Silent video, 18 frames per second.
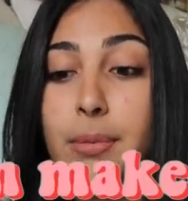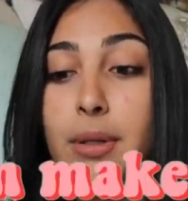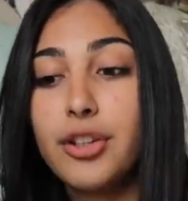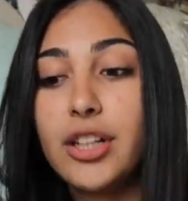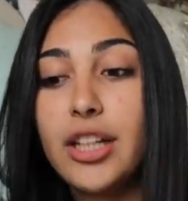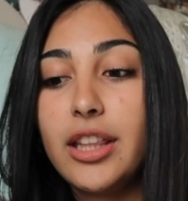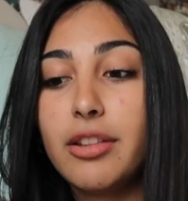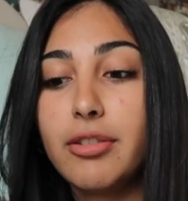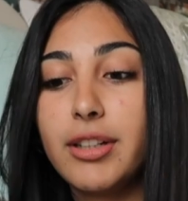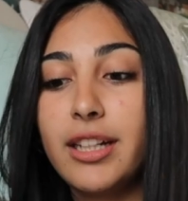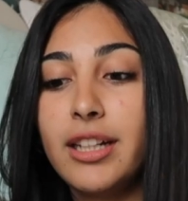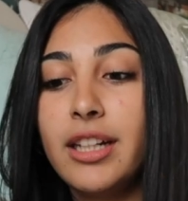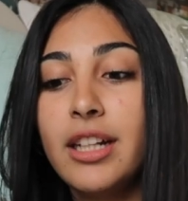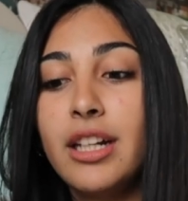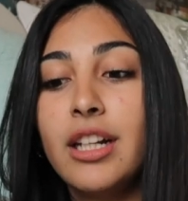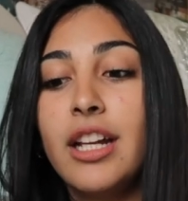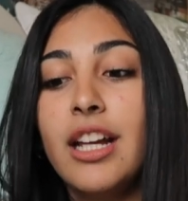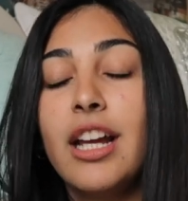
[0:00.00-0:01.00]

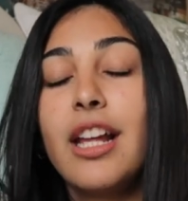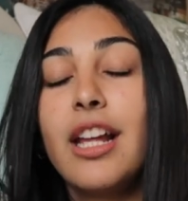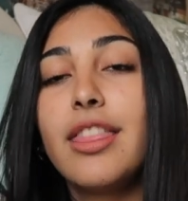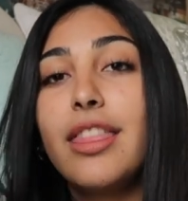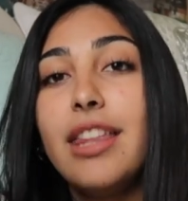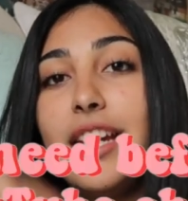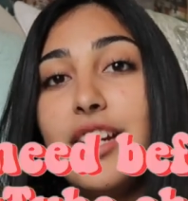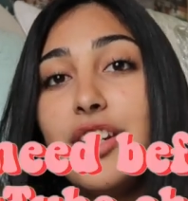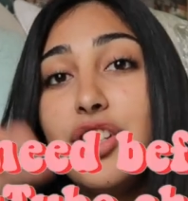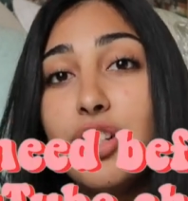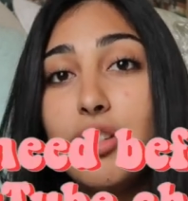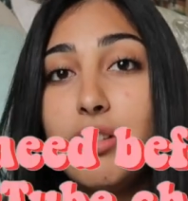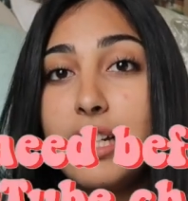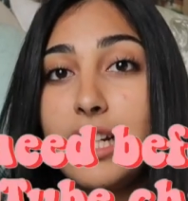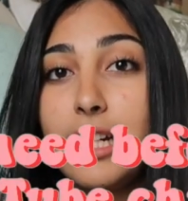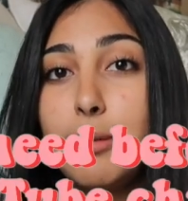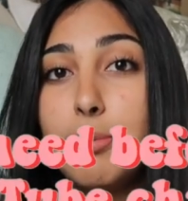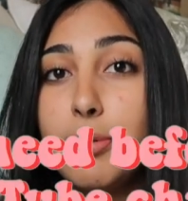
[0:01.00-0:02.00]
33, things you
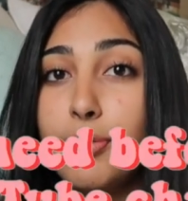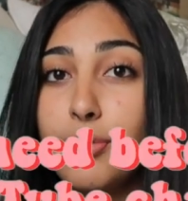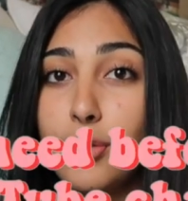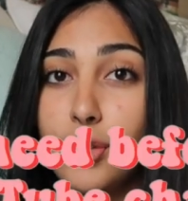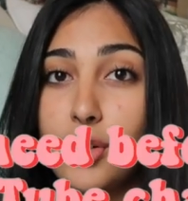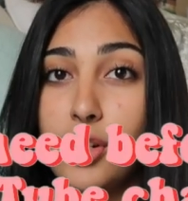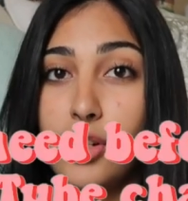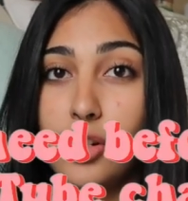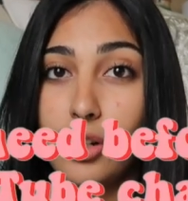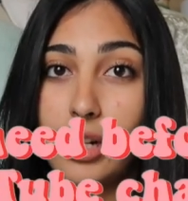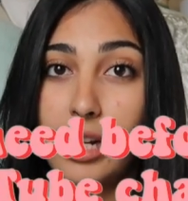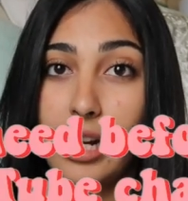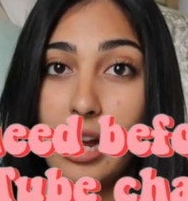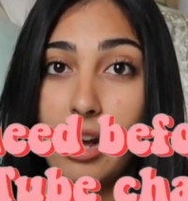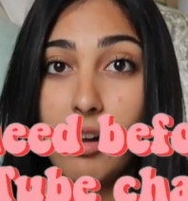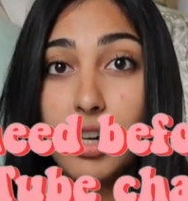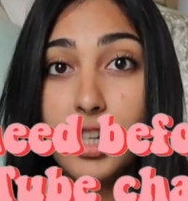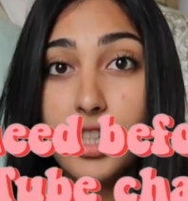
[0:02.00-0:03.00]
need before starting
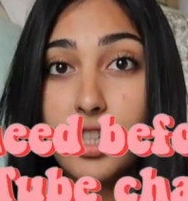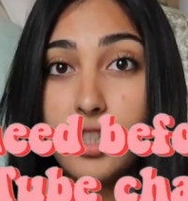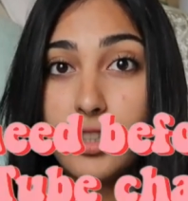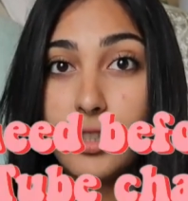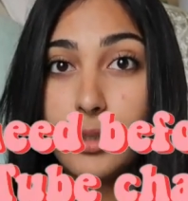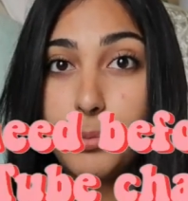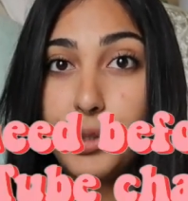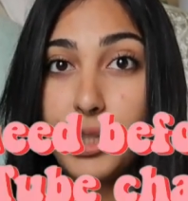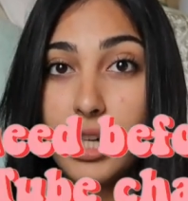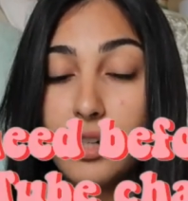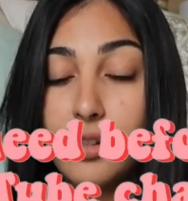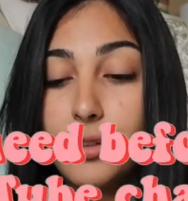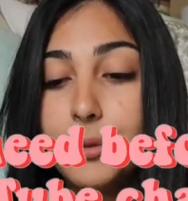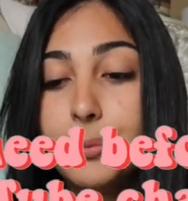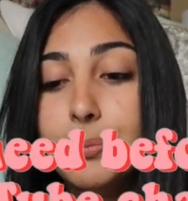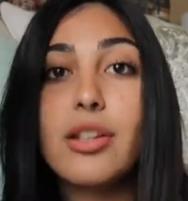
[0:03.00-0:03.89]
out a YouTube channel.